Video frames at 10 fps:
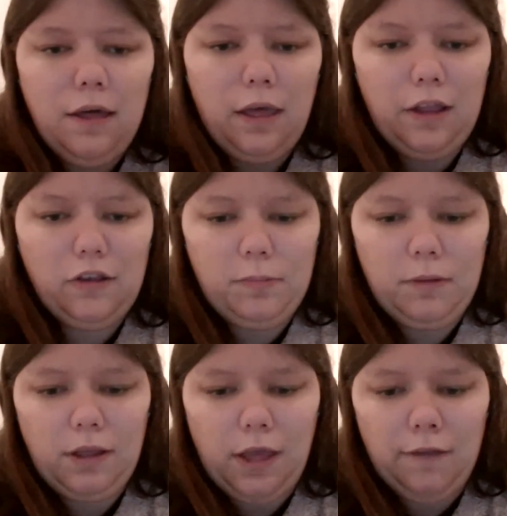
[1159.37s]

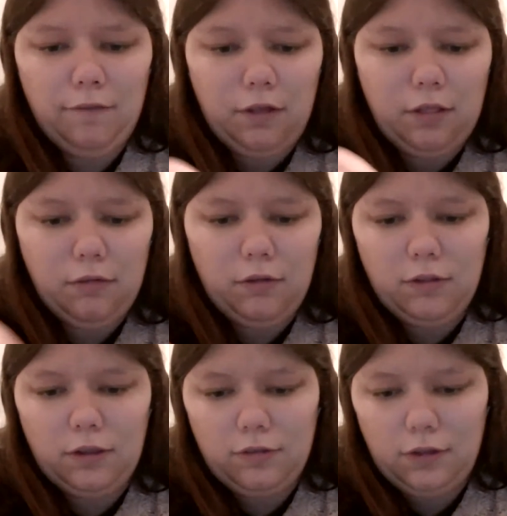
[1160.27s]
HP Envy
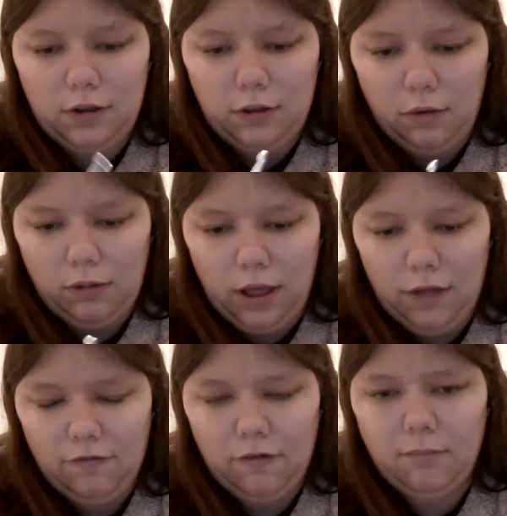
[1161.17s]
360 to go
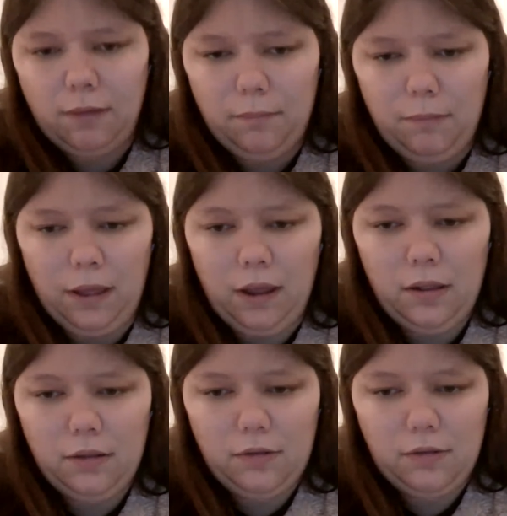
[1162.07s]
live from my bed
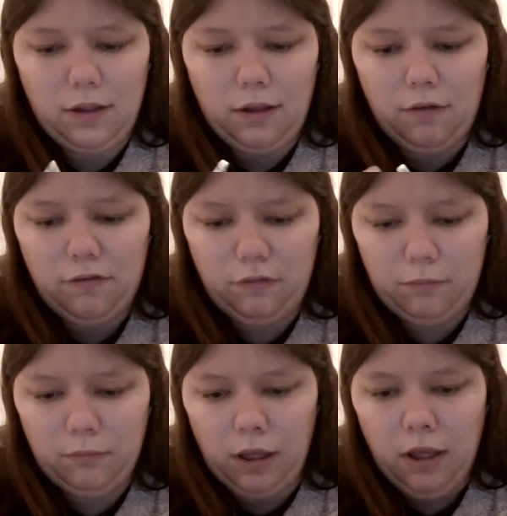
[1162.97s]
instead of
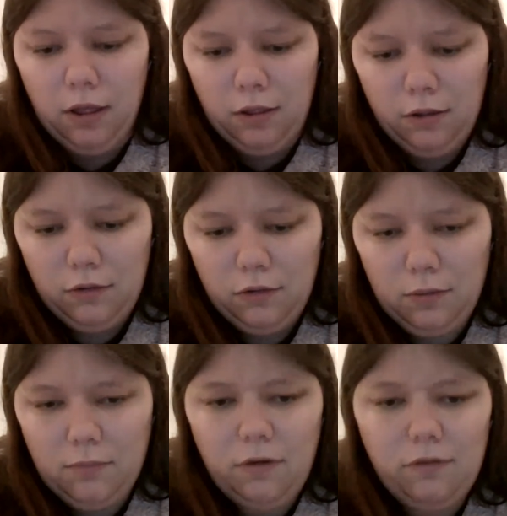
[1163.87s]
from my
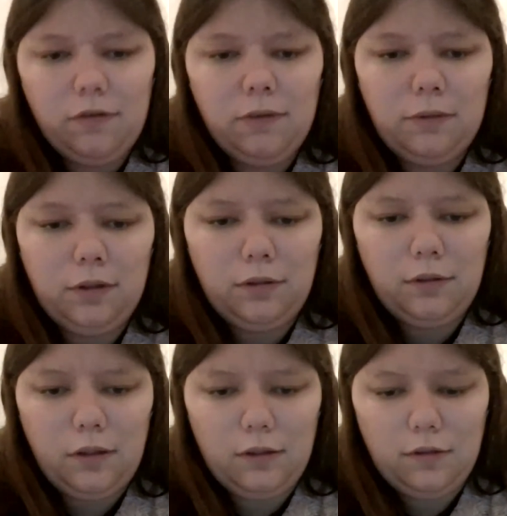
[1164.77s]
normal
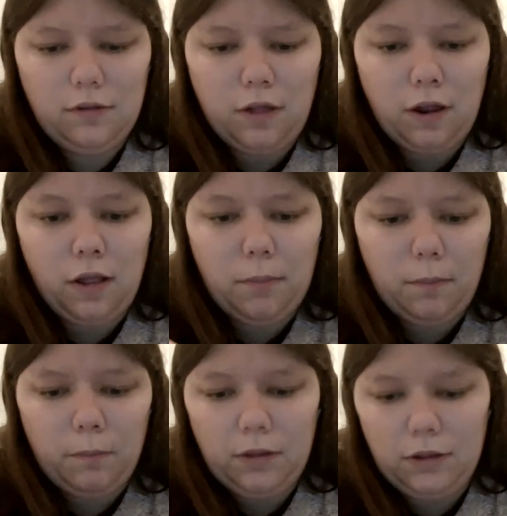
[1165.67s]
filming setup
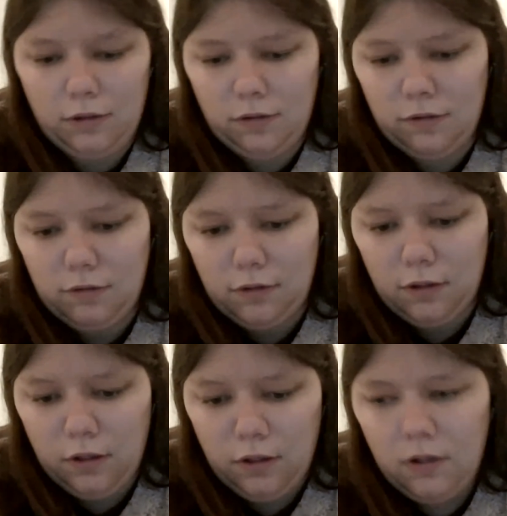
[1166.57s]
because
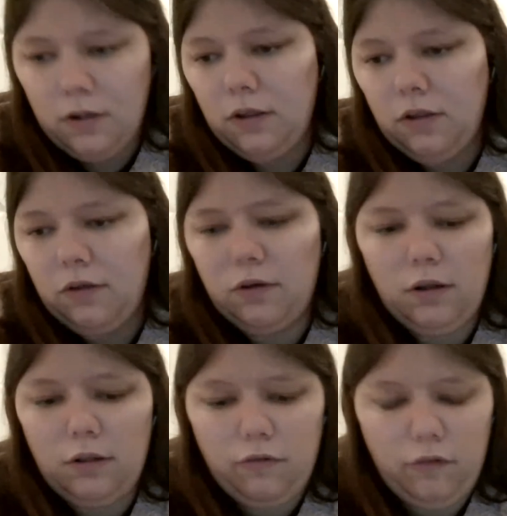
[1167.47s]
your
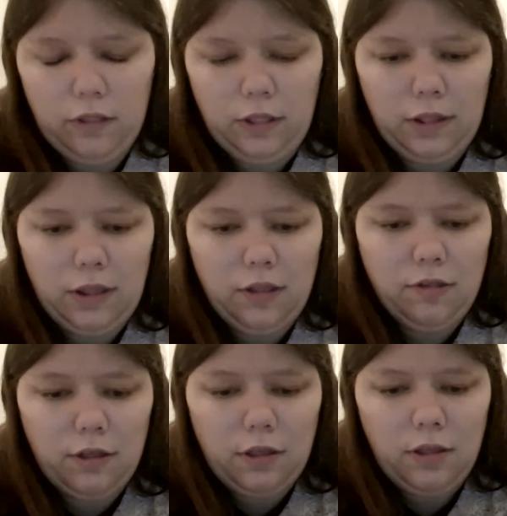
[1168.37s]
girl is feeling
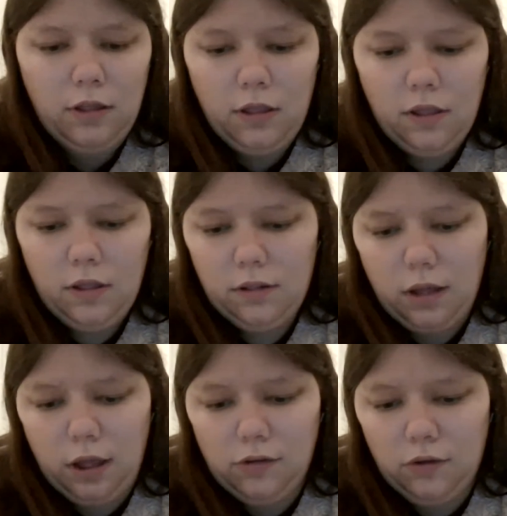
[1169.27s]
lazy.
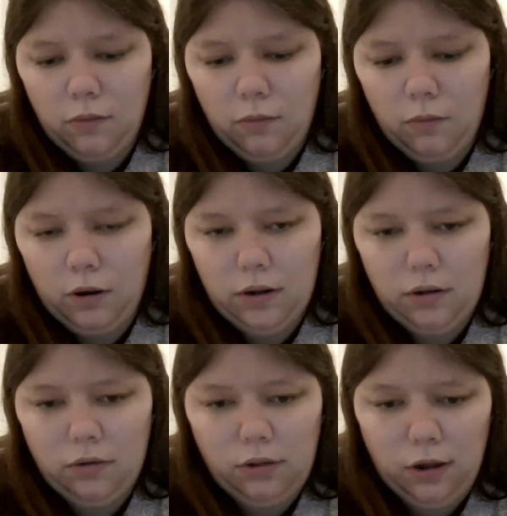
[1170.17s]
I don't
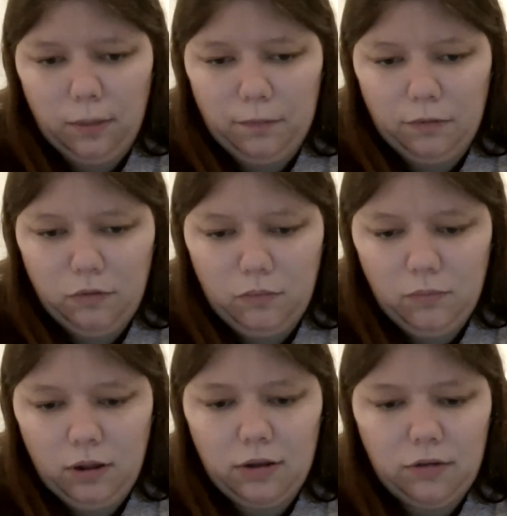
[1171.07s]
want to get up and do
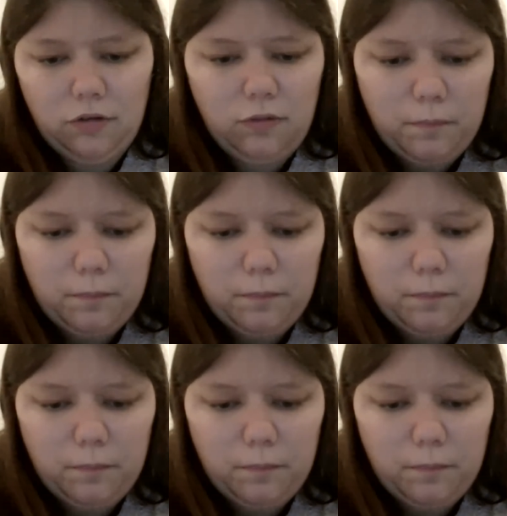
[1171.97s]
much.